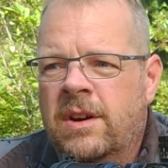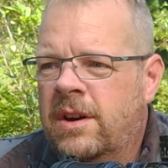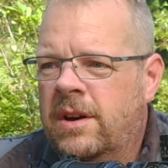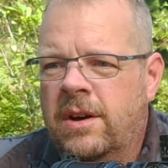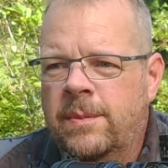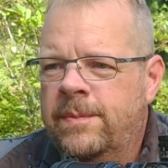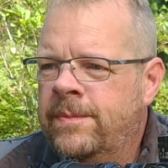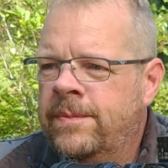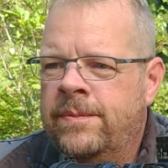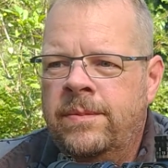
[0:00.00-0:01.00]
Um,
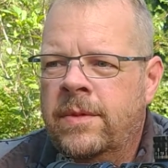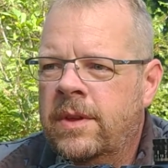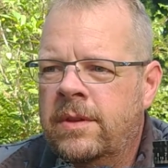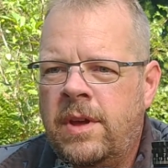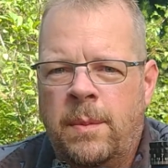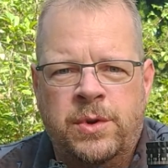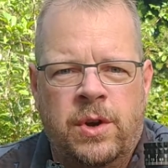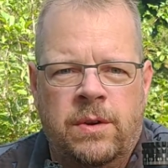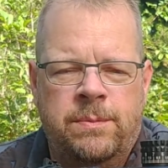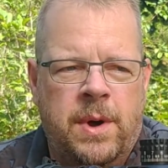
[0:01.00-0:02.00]
top
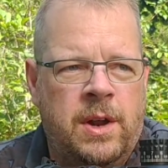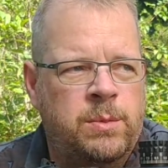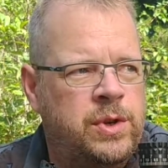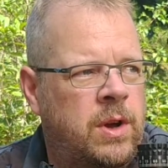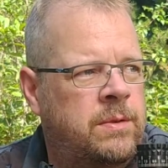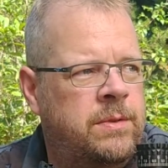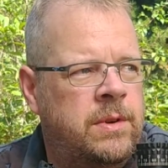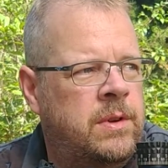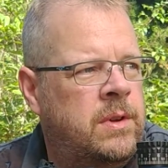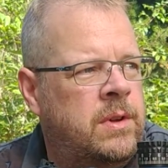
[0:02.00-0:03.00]
shelf, bottom shelf,
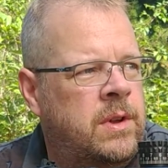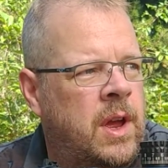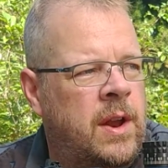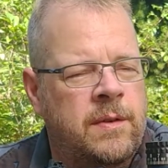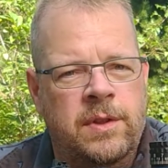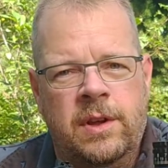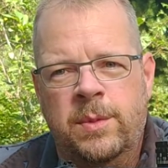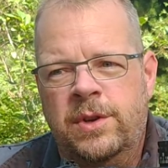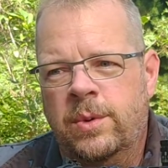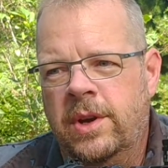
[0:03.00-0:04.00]
and everything in
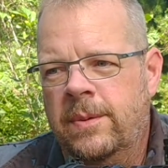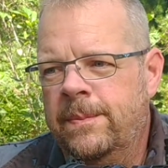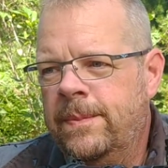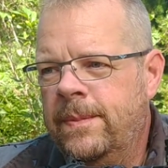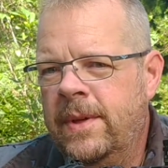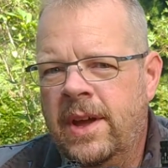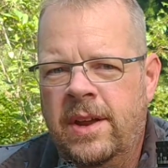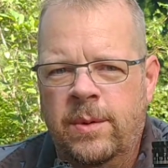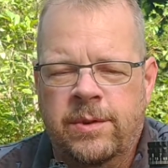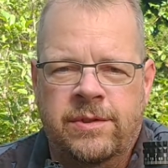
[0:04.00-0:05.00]
between.
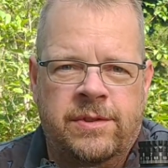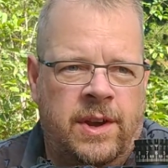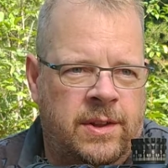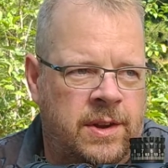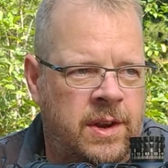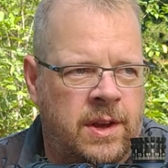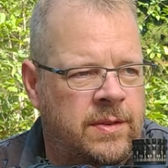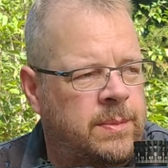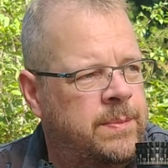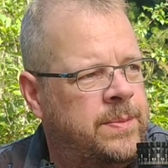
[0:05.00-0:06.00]
And it wasn't cycling any of it.